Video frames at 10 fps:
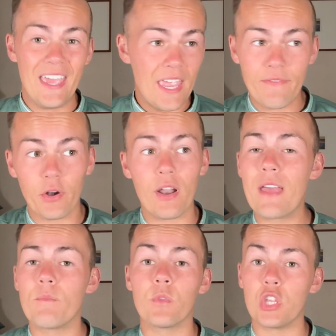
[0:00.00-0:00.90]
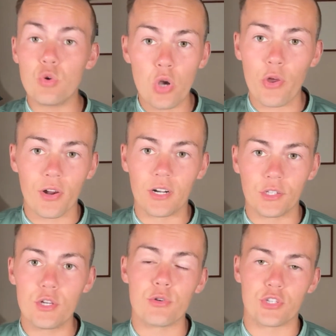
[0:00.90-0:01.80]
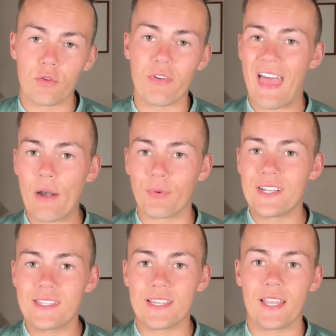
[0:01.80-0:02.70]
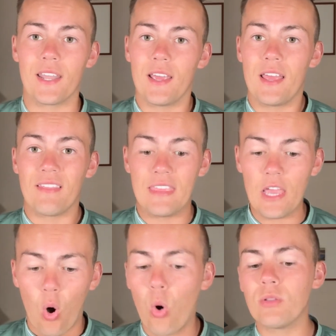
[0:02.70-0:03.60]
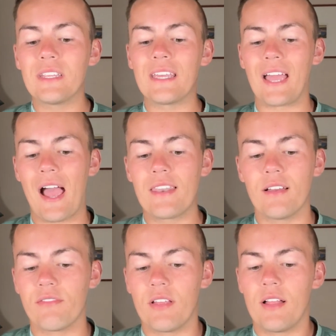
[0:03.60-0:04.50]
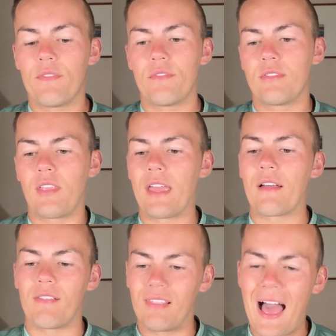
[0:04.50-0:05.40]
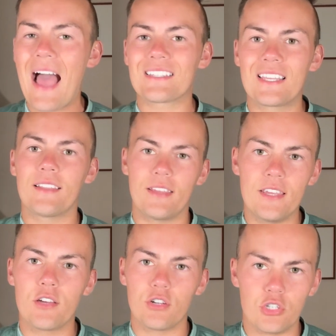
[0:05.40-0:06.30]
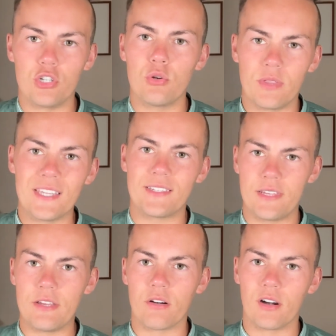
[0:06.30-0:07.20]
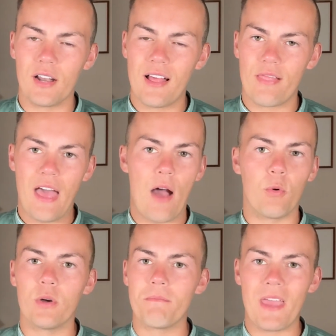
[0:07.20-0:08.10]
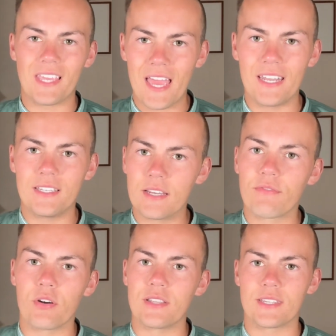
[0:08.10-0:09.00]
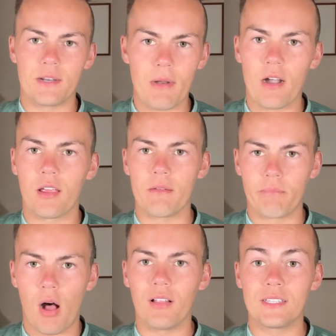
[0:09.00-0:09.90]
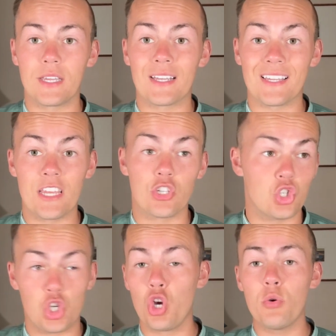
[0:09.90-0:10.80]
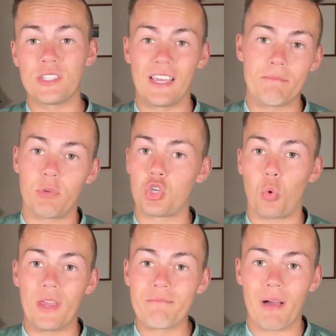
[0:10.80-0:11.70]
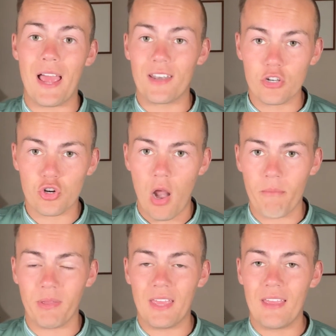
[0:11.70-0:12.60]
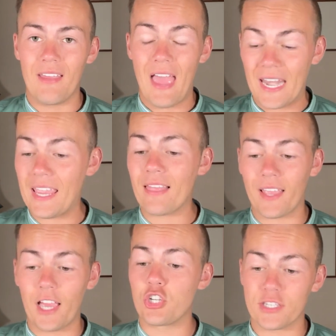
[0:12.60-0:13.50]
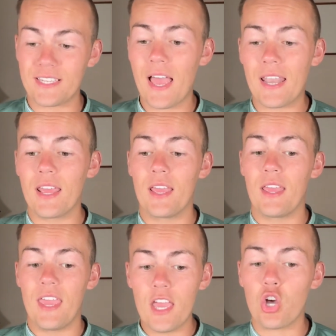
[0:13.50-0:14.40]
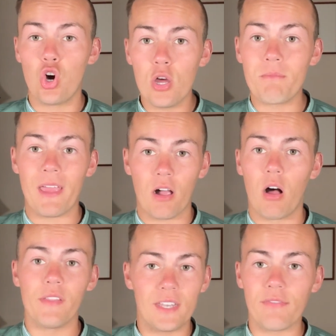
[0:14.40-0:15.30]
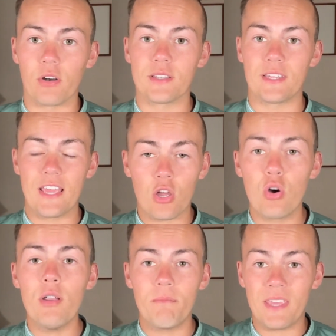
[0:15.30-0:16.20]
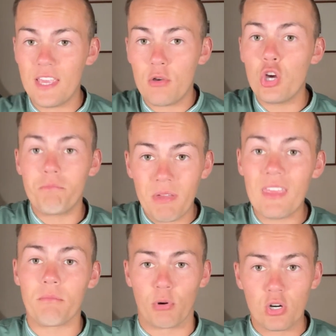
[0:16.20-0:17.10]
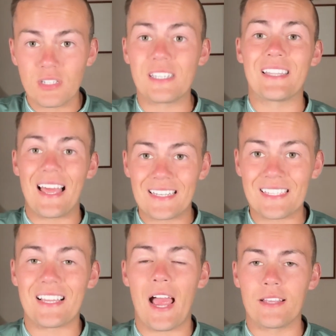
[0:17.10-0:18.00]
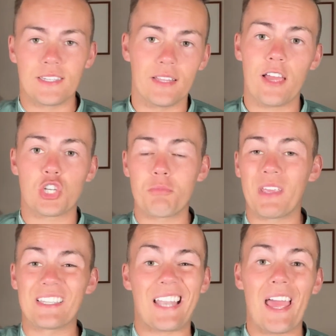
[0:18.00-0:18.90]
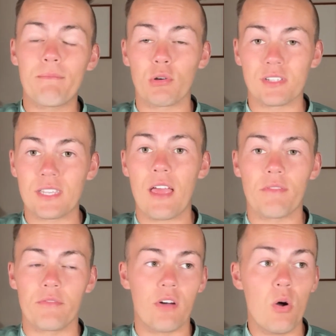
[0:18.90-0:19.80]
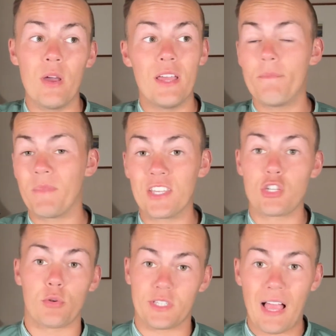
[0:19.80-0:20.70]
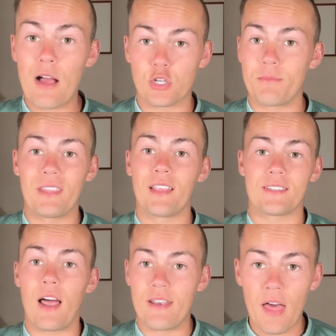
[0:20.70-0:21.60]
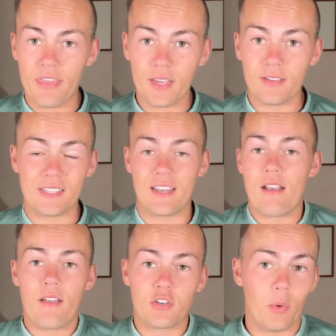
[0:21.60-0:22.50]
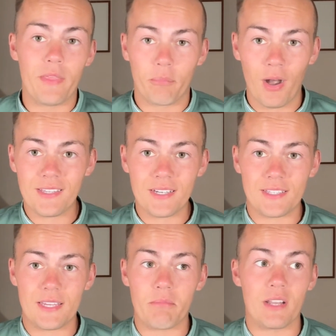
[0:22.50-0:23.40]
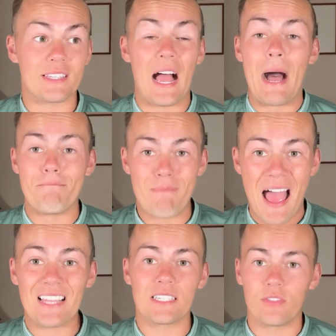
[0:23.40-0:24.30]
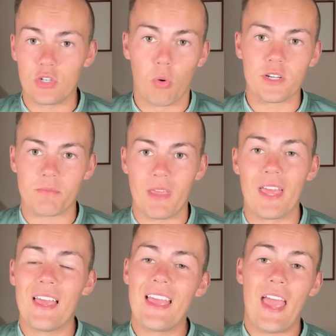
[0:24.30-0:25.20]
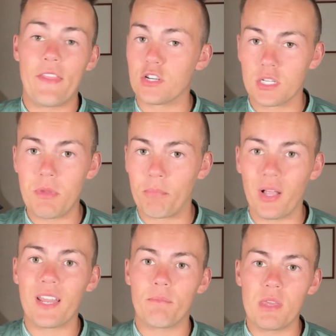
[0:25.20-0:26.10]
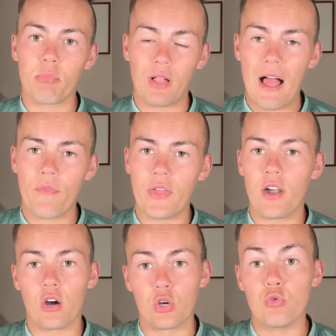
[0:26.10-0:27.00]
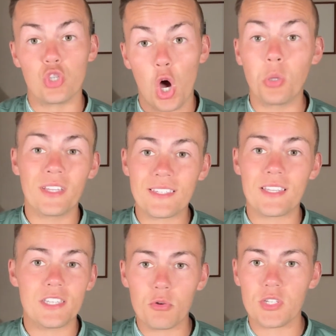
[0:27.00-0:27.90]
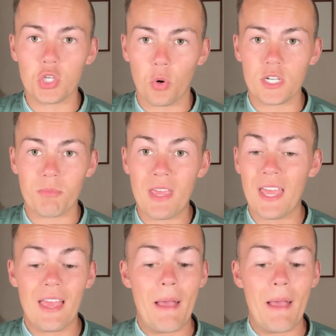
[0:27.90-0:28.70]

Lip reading: If you're him, you're going to lose. So for that reason, the only kind of last thing that he could do this year that would make any difference in American politics is choosing between Biden and Trump. And again, like I just said, it could make all the difference. He could be the person that decides the election because 9% of the vote is no slouch. I mean, that's not nothing. It's not enough to win the presidency, but it's a massive endorsement. And there's going to be plenty of people out there who don't listen to his endorsement.